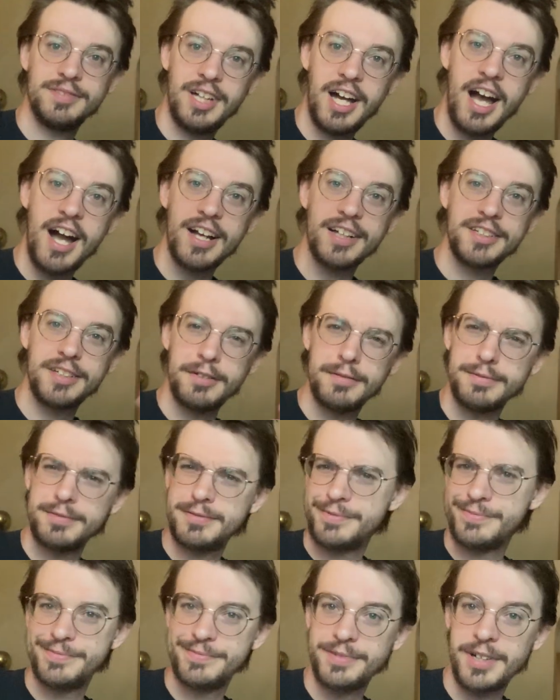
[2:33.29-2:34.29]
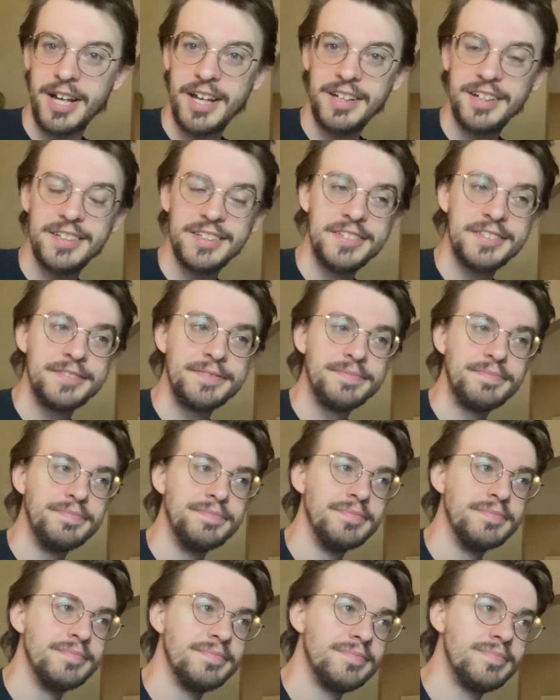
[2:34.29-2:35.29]
octave, right?
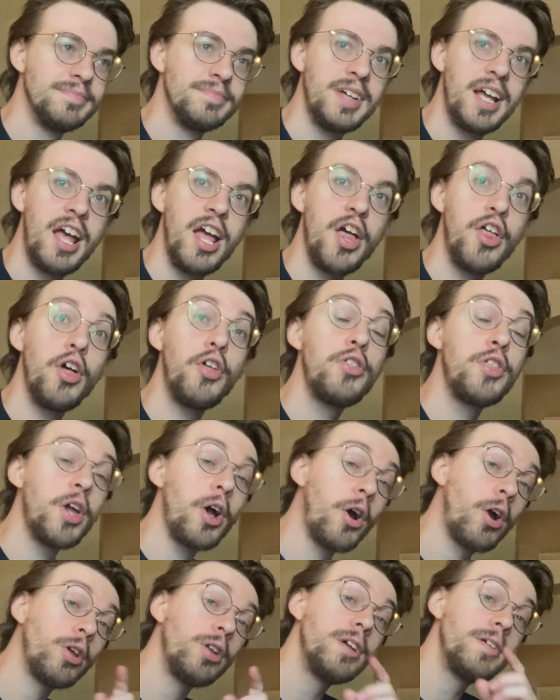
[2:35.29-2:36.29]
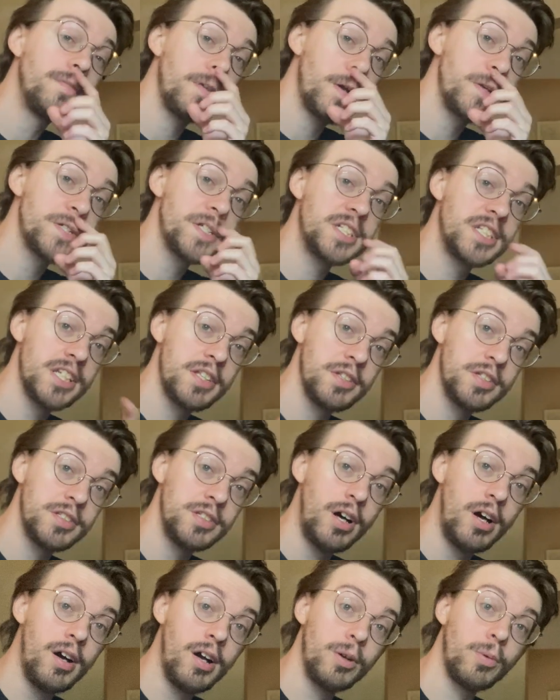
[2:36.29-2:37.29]
The early versions of the
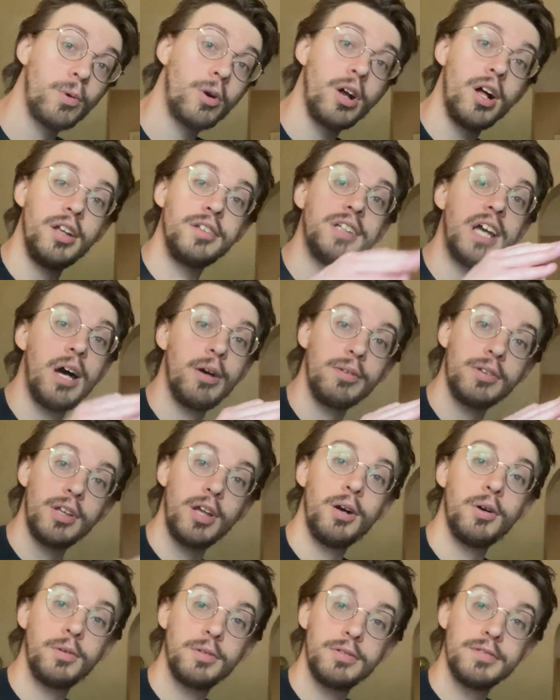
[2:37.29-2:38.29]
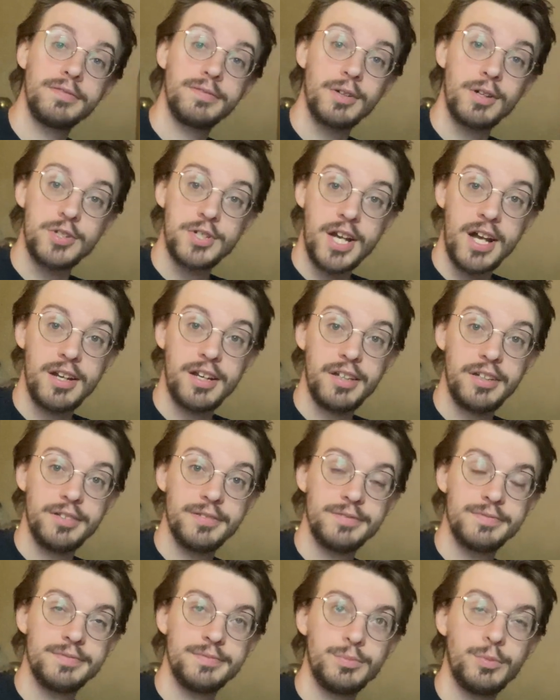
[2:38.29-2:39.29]
song were all down low for Johnny,
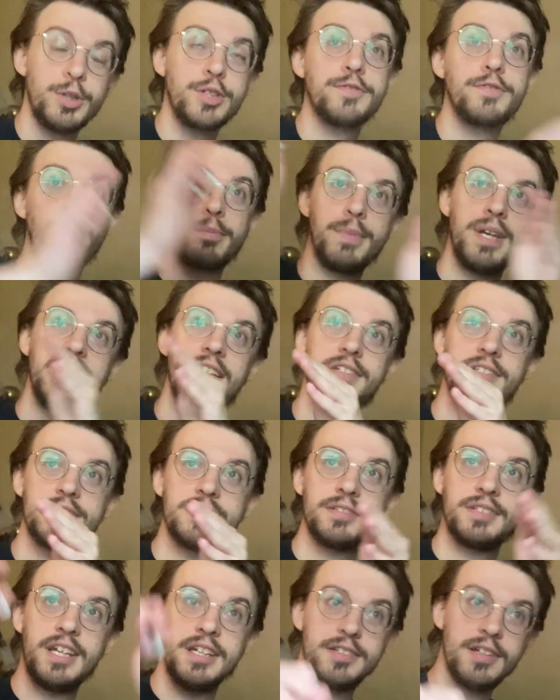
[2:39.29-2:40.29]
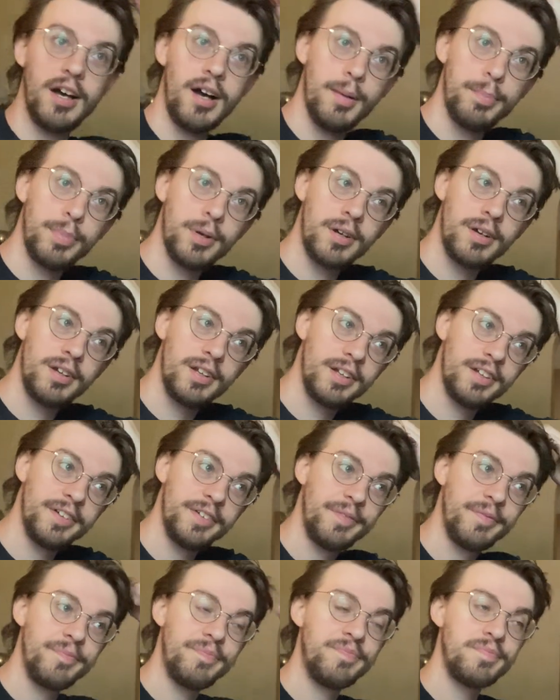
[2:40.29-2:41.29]
which for me is upper.
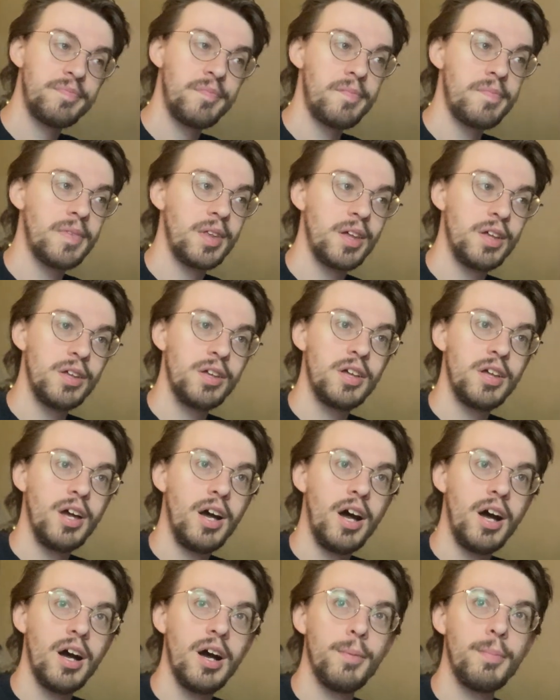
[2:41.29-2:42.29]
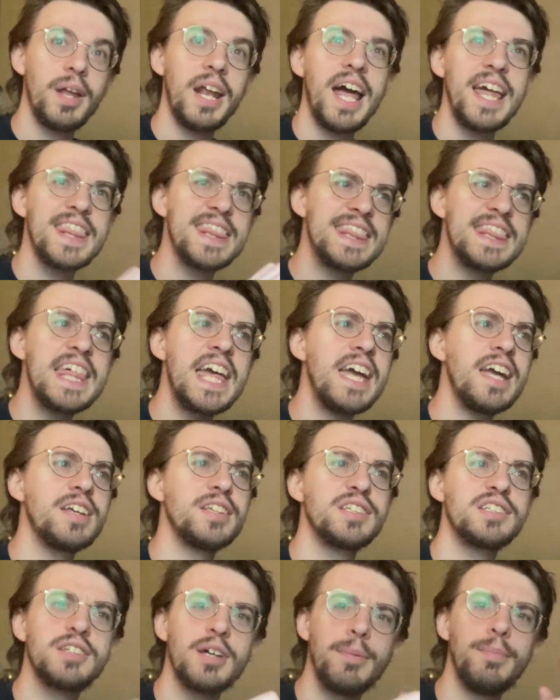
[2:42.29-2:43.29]
And I think
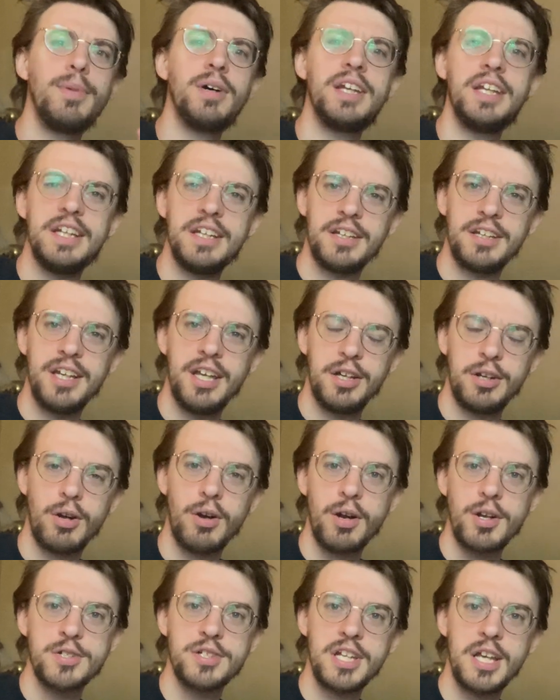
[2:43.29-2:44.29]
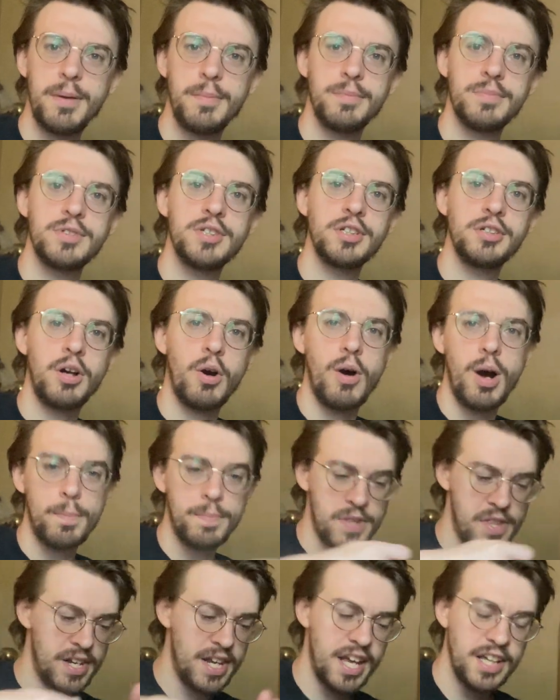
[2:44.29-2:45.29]
somebody encouraged him to go up
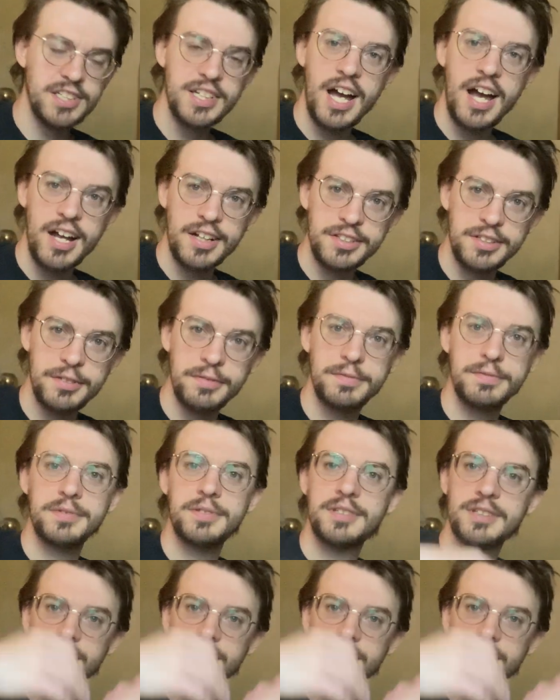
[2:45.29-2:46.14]
to the next octave